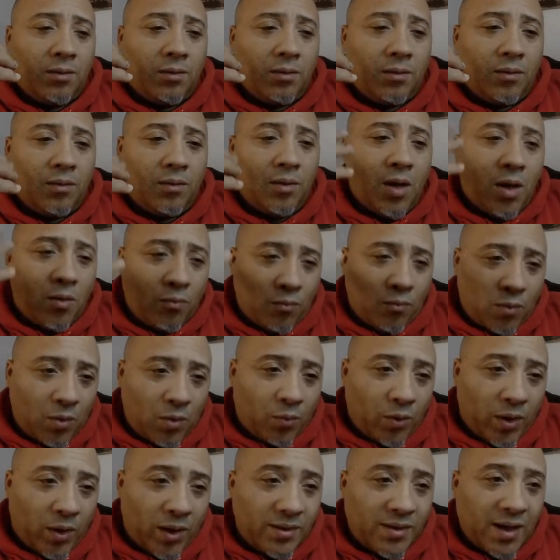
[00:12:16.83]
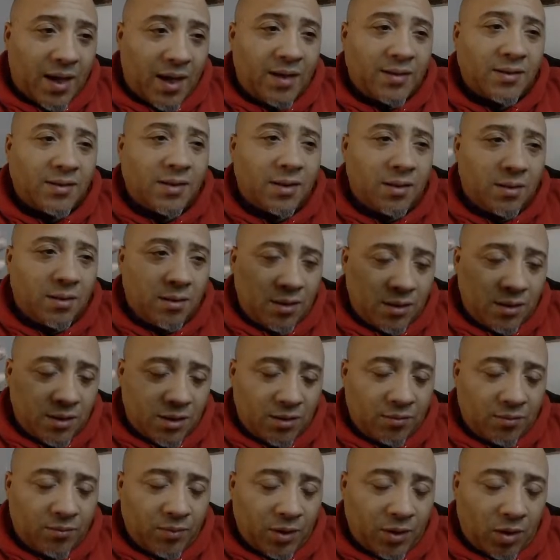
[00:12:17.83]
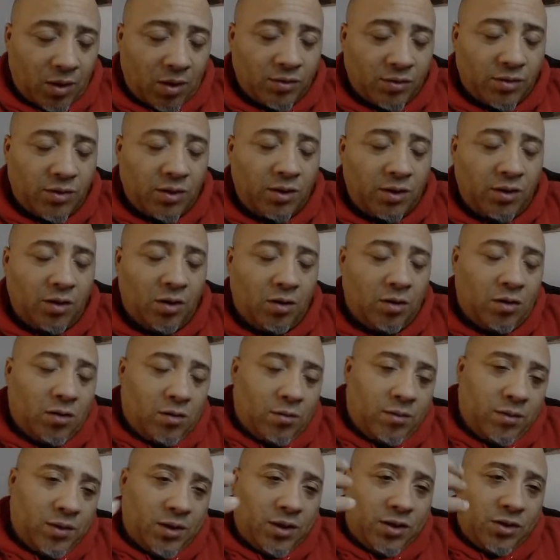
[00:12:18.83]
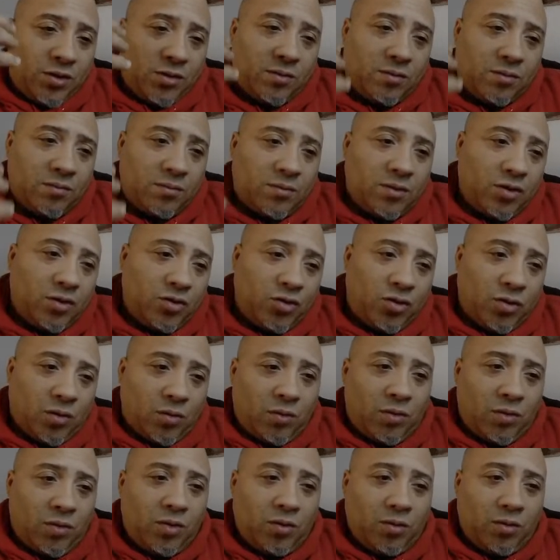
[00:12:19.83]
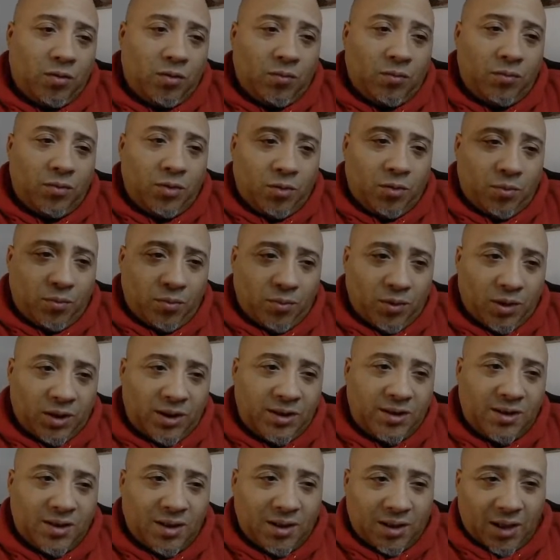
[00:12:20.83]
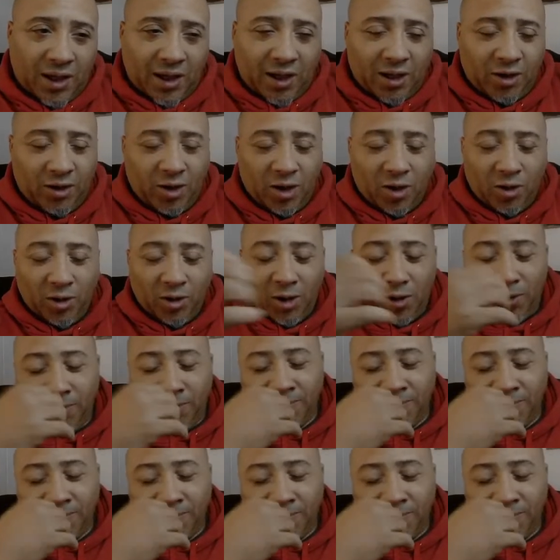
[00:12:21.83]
And what Red's asking is in regards to the yo-yo release because you're releasing it like a yo-yo.